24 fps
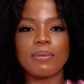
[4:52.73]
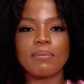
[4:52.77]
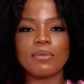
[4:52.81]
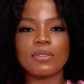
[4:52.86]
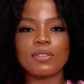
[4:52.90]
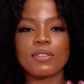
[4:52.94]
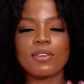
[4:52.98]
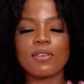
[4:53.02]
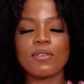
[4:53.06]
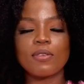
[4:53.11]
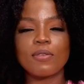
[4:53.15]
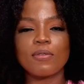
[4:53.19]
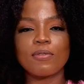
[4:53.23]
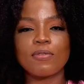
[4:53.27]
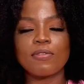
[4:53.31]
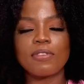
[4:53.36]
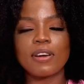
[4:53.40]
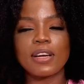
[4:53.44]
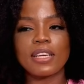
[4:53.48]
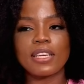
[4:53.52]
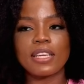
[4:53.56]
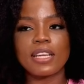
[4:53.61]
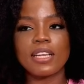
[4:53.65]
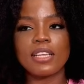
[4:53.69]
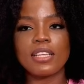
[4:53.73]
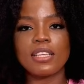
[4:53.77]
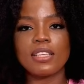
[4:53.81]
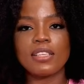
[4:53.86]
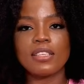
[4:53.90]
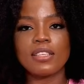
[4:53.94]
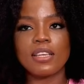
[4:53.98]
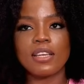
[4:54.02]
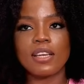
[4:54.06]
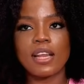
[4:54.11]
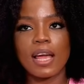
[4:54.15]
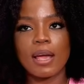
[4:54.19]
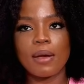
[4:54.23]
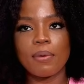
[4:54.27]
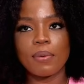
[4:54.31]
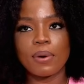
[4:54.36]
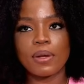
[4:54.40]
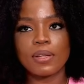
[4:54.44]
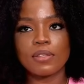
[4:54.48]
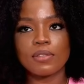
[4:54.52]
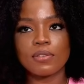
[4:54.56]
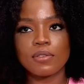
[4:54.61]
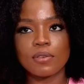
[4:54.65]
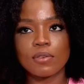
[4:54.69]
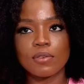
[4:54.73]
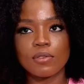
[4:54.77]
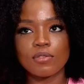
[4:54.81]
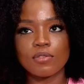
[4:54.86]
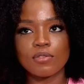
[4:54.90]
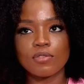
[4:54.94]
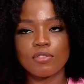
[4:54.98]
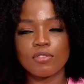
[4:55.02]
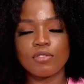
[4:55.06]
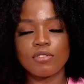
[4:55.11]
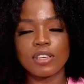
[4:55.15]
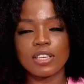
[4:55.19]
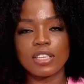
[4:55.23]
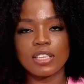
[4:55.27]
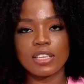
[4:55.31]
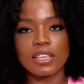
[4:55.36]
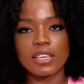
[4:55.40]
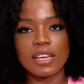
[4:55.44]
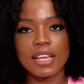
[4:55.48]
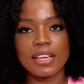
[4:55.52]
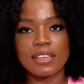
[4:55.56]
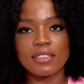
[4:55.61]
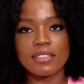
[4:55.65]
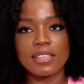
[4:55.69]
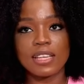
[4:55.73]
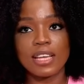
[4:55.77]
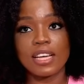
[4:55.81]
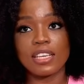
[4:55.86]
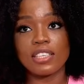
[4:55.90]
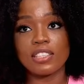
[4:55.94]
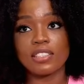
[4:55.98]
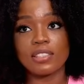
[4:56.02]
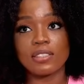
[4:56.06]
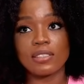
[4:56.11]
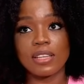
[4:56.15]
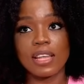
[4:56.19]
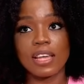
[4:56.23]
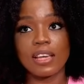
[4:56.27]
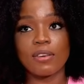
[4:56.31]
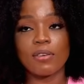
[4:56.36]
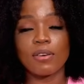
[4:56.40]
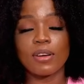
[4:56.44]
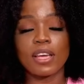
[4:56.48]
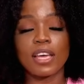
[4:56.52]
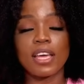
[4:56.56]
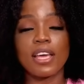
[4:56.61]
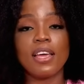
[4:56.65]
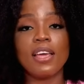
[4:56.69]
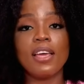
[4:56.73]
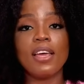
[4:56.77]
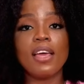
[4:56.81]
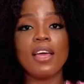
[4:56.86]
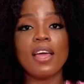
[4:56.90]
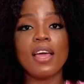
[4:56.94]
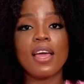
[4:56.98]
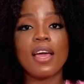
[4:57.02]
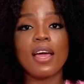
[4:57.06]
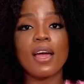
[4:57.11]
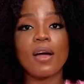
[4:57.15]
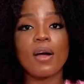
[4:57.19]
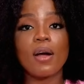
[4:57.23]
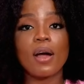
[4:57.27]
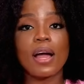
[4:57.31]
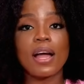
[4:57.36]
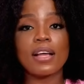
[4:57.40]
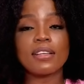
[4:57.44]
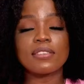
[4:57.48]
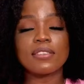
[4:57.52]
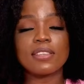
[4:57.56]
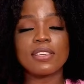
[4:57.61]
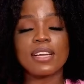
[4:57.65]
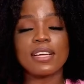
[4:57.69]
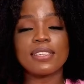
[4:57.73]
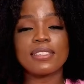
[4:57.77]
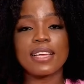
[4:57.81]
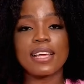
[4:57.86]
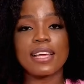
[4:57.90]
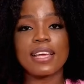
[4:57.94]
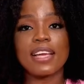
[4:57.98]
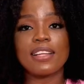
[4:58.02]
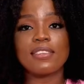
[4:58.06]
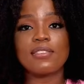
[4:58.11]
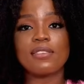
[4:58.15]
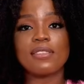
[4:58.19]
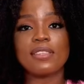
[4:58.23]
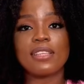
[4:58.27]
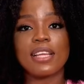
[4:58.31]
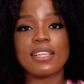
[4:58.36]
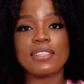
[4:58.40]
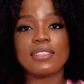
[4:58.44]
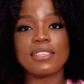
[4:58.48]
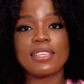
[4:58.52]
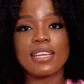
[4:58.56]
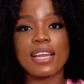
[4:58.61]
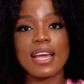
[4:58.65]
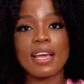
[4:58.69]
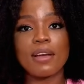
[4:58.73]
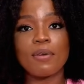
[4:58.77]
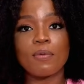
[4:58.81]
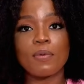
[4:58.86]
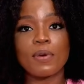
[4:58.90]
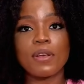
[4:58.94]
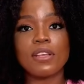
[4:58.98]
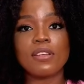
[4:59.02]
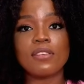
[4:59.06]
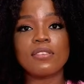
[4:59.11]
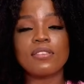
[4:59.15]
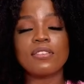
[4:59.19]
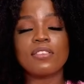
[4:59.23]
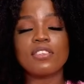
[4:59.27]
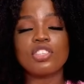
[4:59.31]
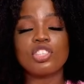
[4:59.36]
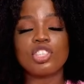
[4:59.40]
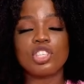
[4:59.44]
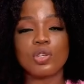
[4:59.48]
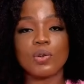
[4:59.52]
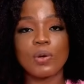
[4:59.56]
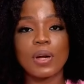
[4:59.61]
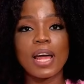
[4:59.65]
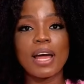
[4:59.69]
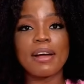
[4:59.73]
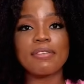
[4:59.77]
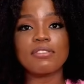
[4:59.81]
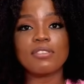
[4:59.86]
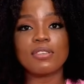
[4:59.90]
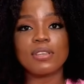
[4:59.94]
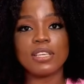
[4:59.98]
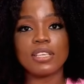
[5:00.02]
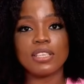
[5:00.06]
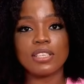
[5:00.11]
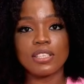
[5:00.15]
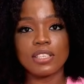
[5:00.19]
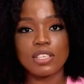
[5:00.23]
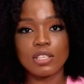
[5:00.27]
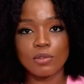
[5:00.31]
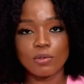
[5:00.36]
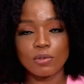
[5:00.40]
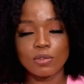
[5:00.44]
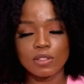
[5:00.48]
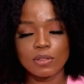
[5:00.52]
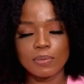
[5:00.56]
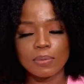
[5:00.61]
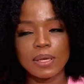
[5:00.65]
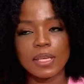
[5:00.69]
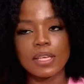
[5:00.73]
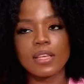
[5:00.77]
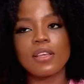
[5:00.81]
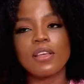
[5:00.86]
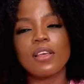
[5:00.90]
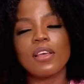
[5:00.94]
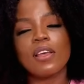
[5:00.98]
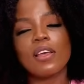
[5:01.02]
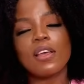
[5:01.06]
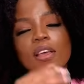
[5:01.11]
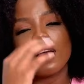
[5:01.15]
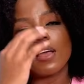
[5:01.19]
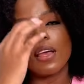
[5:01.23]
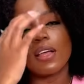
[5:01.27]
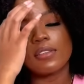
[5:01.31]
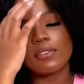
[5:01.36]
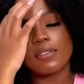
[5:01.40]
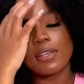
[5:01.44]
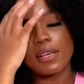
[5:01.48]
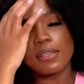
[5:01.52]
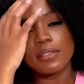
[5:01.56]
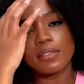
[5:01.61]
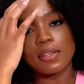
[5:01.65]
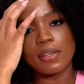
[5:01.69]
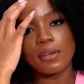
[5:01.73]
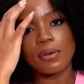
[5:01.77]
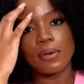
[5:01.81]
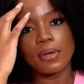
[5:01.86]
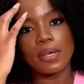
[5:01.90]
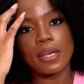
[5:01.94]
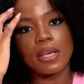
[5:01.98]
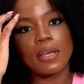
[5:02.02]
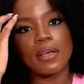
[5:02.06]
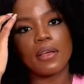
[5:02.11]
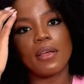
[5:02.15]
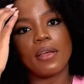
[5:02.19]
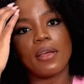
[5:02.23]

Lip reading: So finally, I went to Cook's Children the next day, and she's like, okay, as soon as I get to 39 weeks, she would have to induce me. So I said, okay.